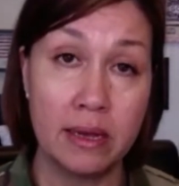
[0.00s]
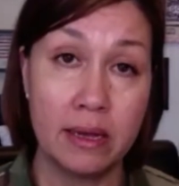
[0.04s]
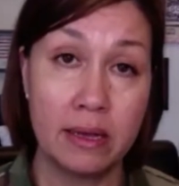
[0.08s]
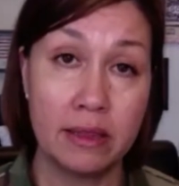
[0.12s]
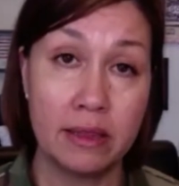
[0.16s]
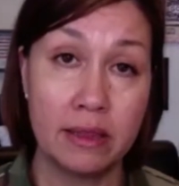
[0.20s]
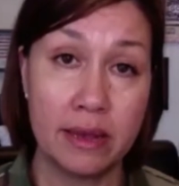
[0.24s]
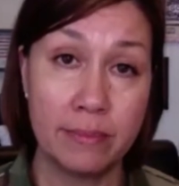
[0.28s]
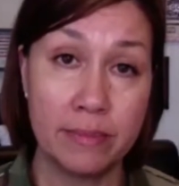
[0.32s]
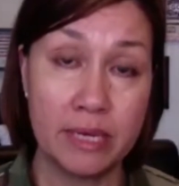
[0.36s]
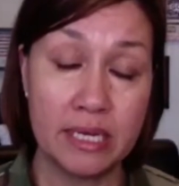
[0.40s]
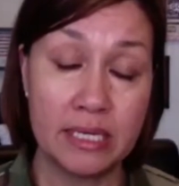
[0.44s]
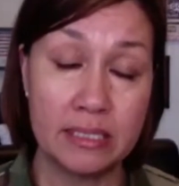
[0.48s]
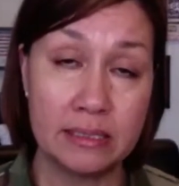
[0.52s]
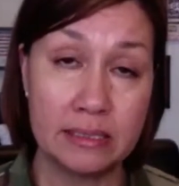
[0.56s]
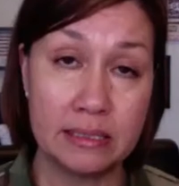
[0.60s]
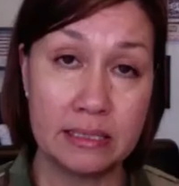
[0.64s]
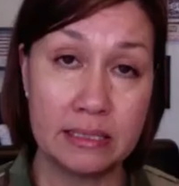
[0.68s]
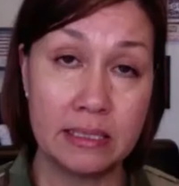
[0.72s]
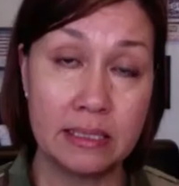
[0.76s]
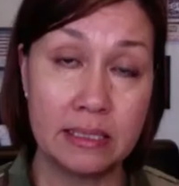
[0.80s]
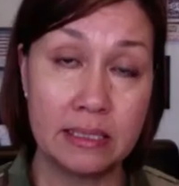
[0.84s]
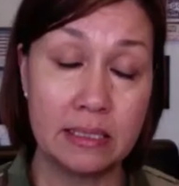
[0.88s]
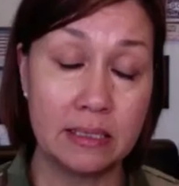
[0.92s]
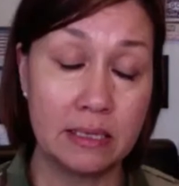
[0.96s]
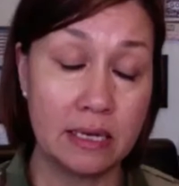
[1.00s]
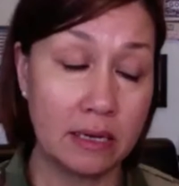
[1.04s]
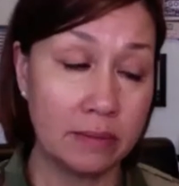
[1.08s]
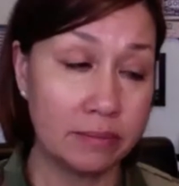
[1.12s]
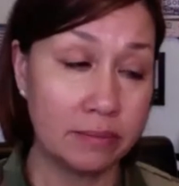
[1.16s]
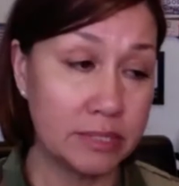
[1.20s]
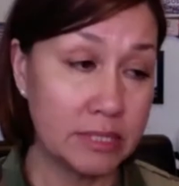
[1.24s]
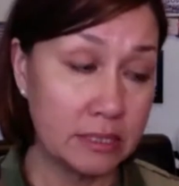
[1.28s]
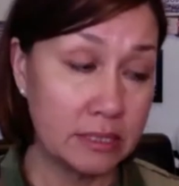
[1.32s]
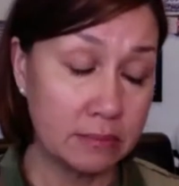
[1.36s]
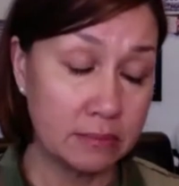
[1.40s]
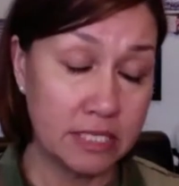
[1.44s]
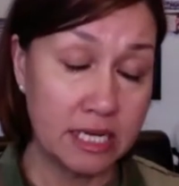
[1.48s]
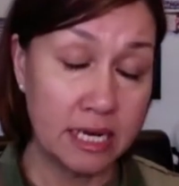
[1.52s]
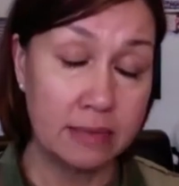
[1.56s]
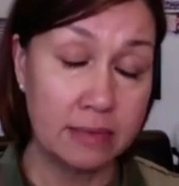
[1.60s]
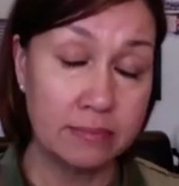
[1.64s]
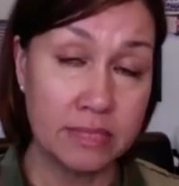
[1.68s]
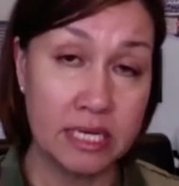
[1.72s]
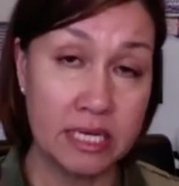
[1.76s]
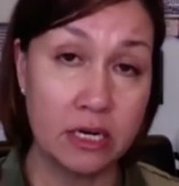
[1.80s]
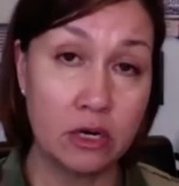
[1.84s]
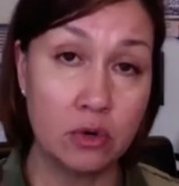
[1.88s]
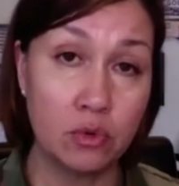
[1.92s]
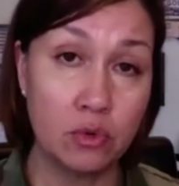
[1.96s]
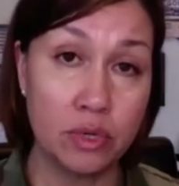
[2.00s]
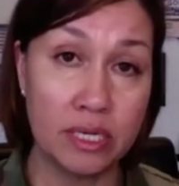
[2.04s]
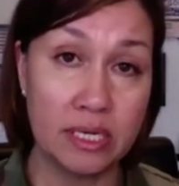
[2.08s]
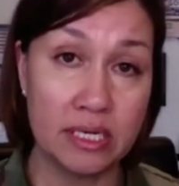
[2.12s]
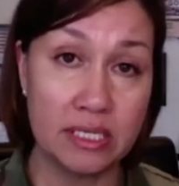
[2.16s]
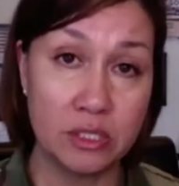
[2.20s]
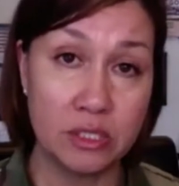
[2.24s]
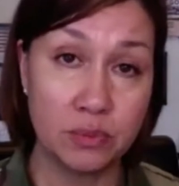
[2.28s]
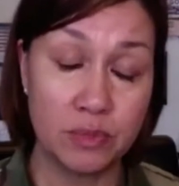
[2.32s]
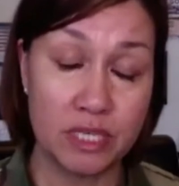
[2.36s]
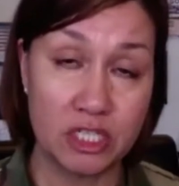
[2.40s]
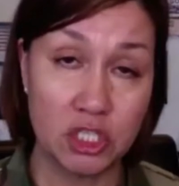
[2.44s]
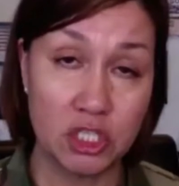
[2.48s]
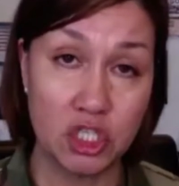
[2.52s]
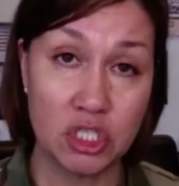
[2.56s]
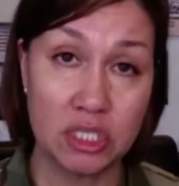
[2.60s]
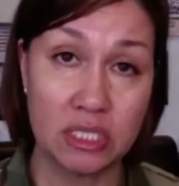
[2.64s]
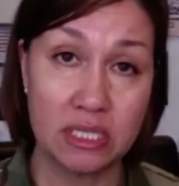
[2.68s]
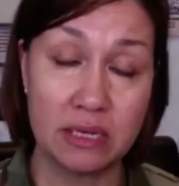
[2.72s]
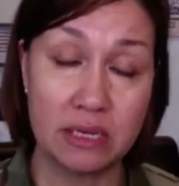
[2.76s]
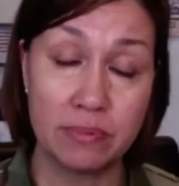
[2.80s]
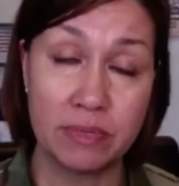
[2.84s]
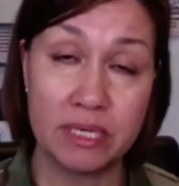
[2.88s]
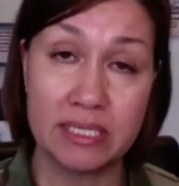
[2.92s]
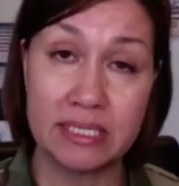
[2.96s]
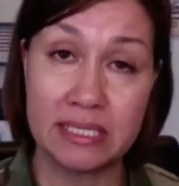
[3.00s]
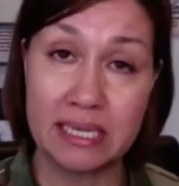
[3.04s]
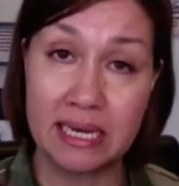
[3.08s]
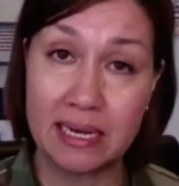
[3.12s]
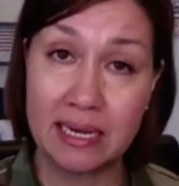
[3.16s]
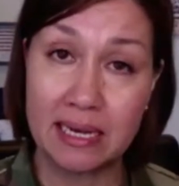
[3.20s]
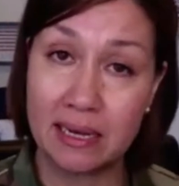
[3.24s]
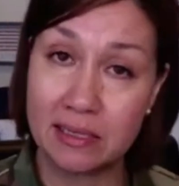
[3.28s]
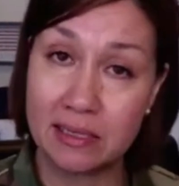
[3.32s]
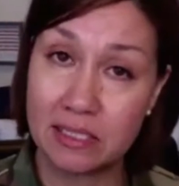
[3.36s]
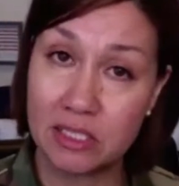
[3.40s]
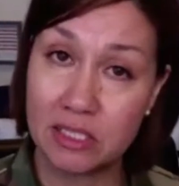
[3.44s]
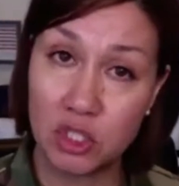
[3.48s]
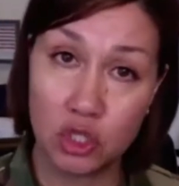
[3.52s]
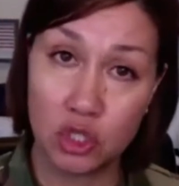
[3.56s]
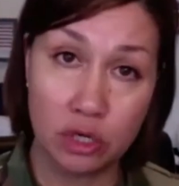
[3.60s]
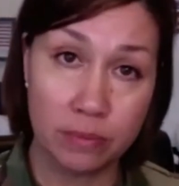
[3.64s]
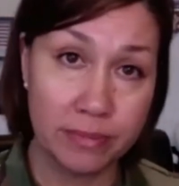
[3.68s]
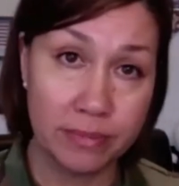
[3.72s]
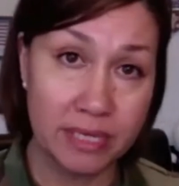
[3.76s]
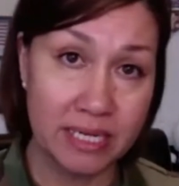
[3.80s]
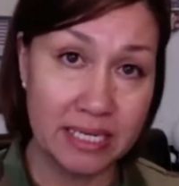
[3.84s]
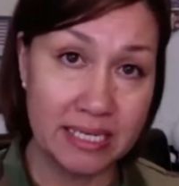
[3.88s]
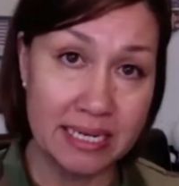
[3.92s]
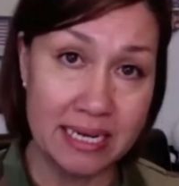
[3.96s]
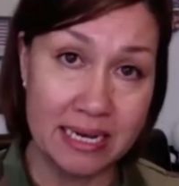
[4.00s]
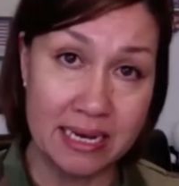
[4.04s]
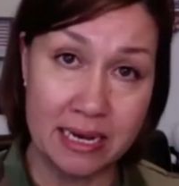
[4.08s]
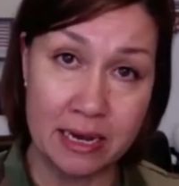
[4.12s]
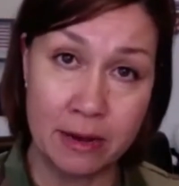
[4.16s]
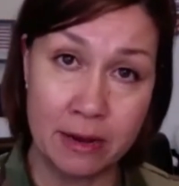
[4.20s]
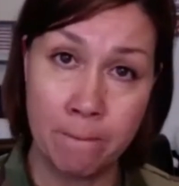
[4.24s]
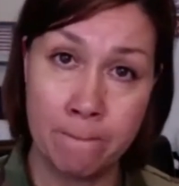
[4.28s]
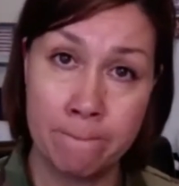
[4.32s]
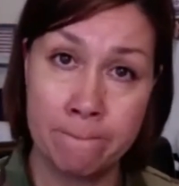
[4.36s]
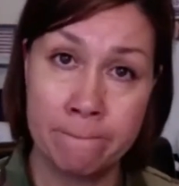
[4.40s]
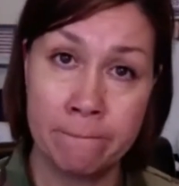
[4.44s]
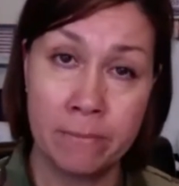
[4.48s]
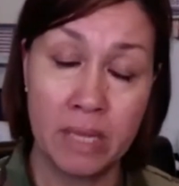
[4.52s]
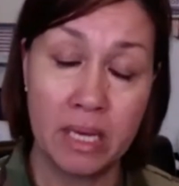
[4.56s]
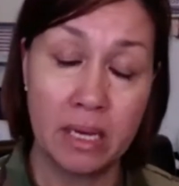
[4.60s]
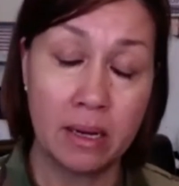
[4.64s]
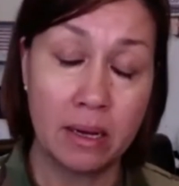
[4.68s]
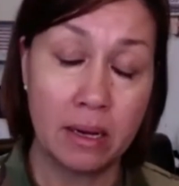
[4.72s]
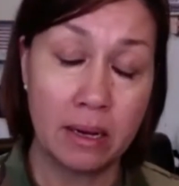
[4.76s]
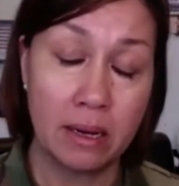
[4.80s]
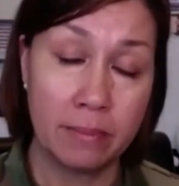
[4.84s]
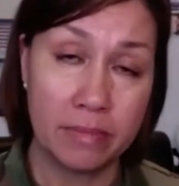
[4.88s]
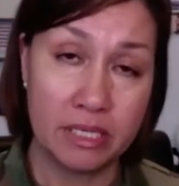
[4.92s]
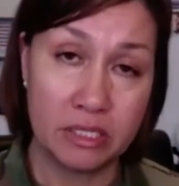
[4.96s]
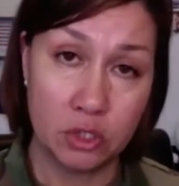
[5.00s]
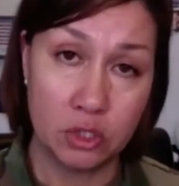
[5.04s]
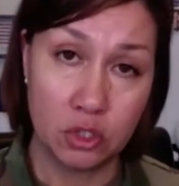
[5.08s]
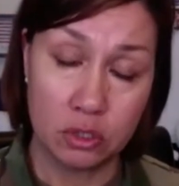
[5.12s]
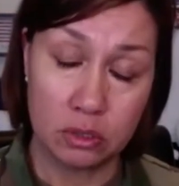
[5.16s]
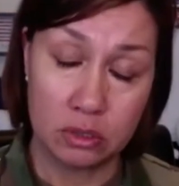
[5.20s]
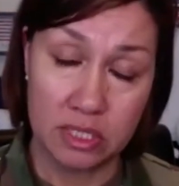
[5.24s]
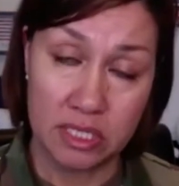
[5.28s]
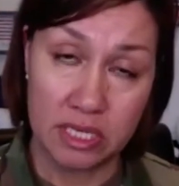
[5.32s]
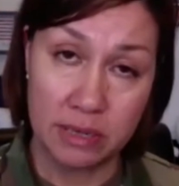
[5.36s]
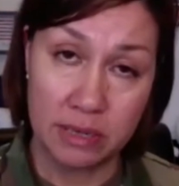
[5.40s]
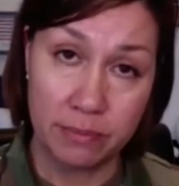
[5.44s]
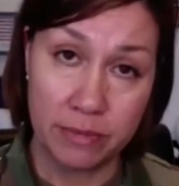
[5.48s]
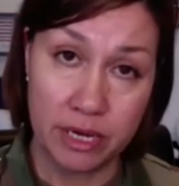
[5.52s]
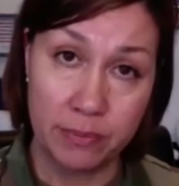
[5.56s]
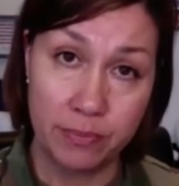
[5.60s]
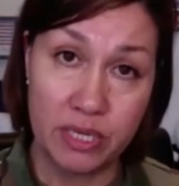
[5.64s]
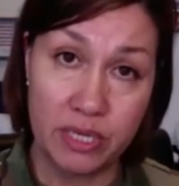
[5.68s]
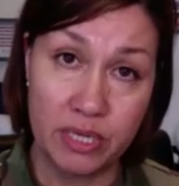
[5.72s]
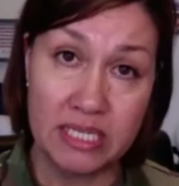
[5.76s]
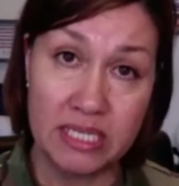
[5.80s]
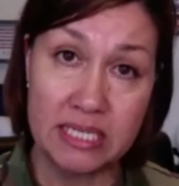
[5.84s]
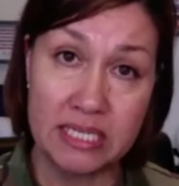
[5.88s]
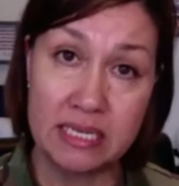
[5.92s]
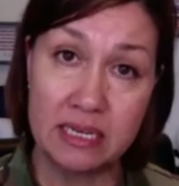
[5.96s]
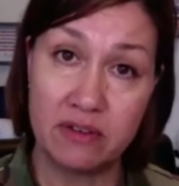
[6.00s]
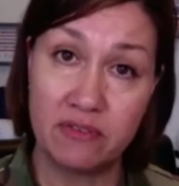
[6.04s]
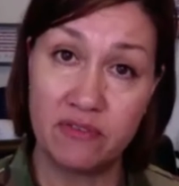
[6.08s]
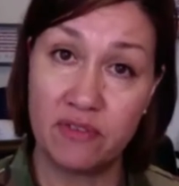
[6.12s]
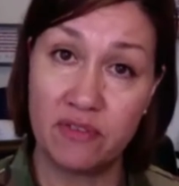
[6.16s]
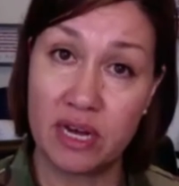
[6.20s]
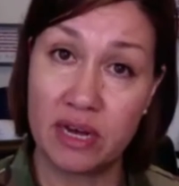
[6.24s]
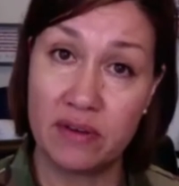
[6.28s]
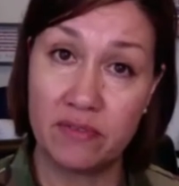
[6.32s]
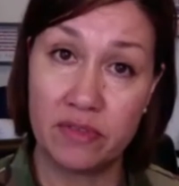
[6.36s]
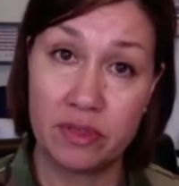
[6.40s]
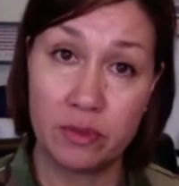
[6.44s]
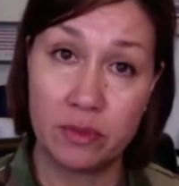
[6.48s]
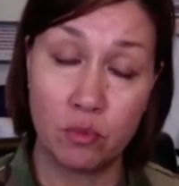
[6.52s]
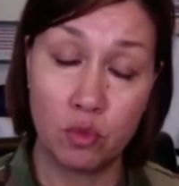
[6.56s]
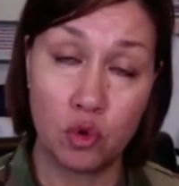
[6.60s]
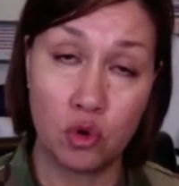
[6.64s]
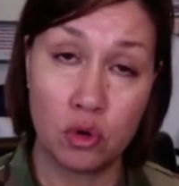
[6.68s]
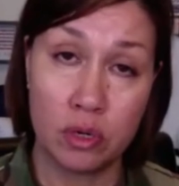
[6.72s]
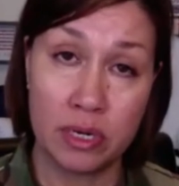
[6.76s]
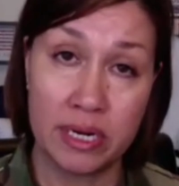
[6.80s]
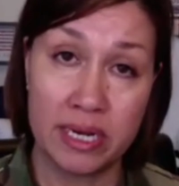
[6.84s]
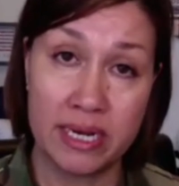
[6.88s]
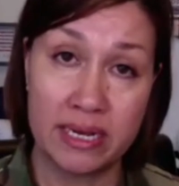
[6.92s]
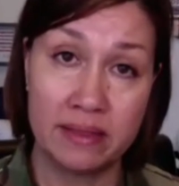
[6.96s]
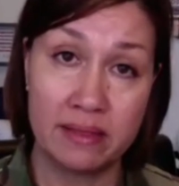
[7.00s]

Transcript: And that means that, yeah, sometimes I don't get as much sleep because I got to start my day and start to get my PT at 5 in the morning.